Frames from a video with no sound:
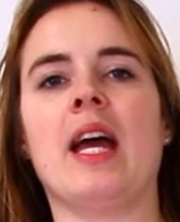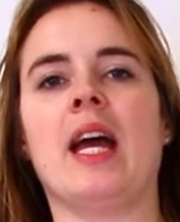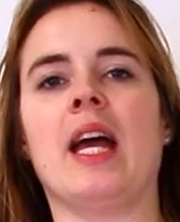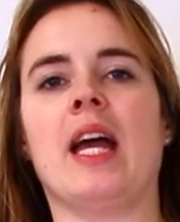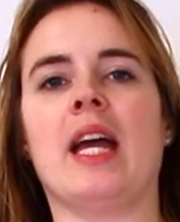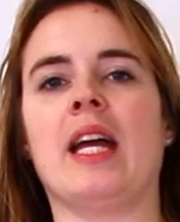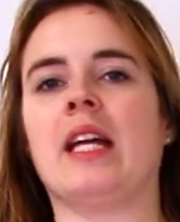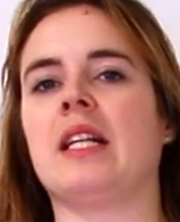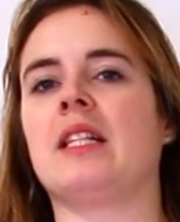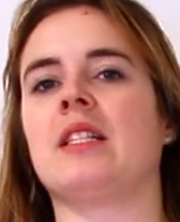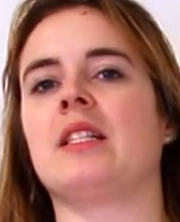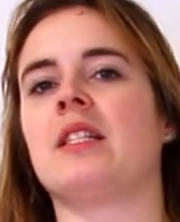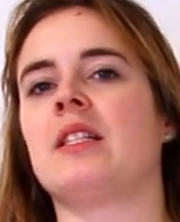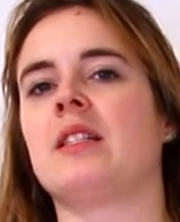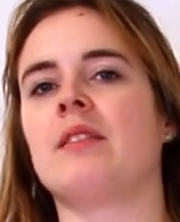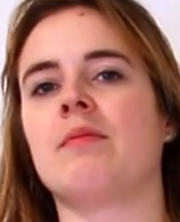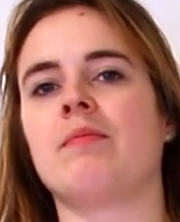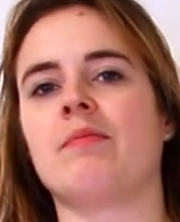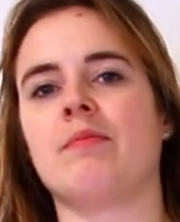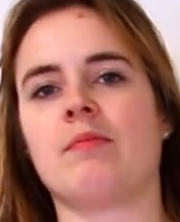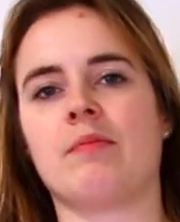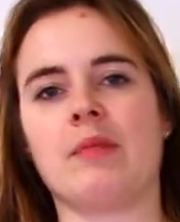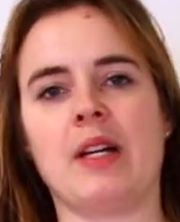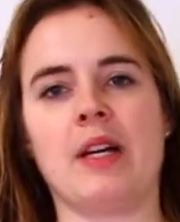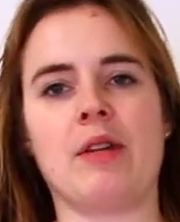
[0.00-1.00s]
And
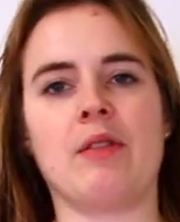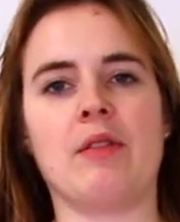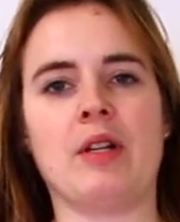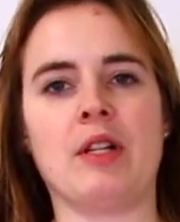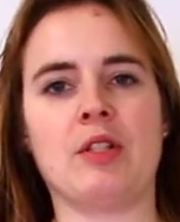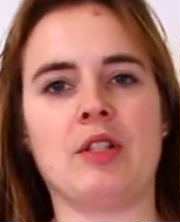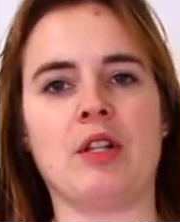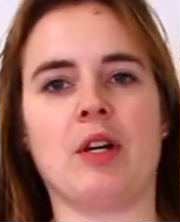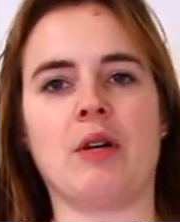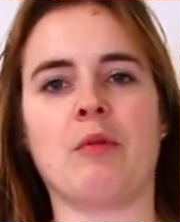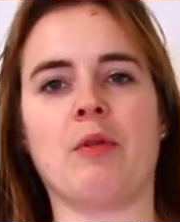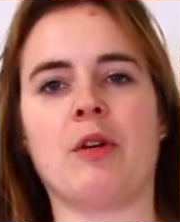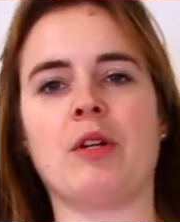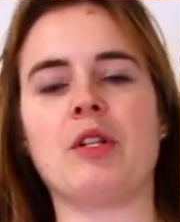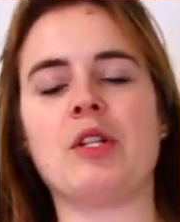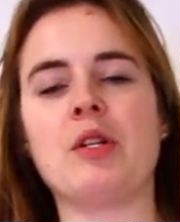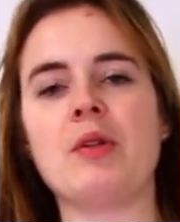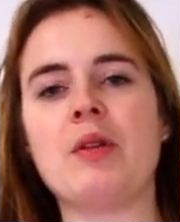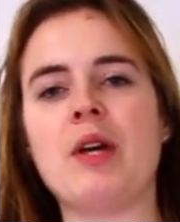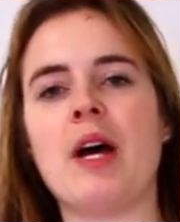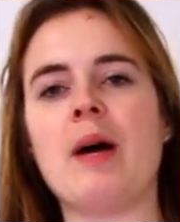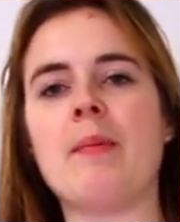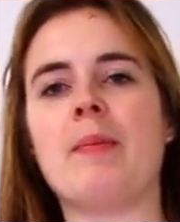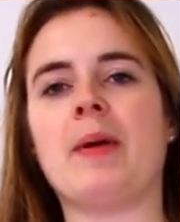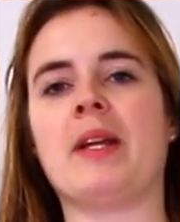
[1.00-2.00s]
I don't necessarily want to do
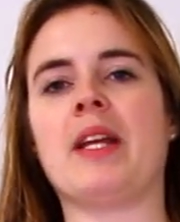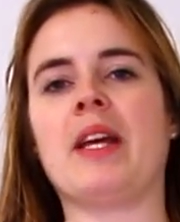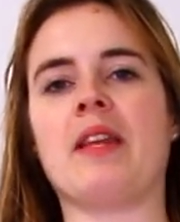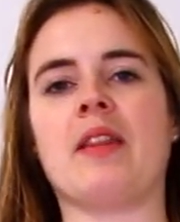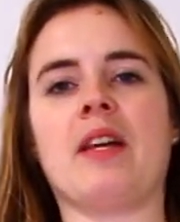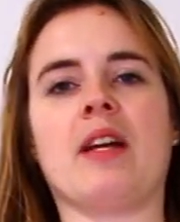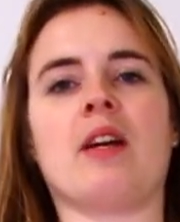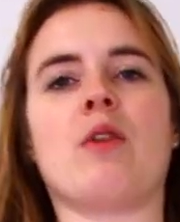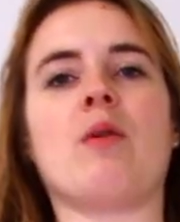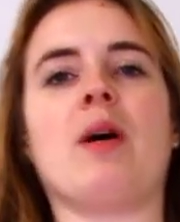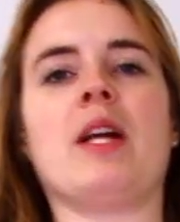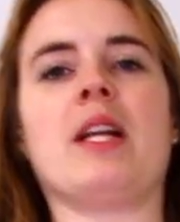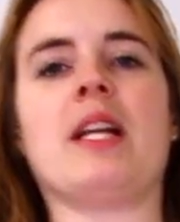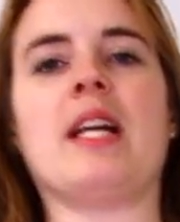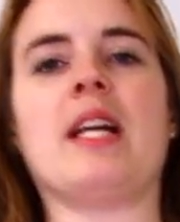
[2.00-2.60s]
that, but yeah, they're quite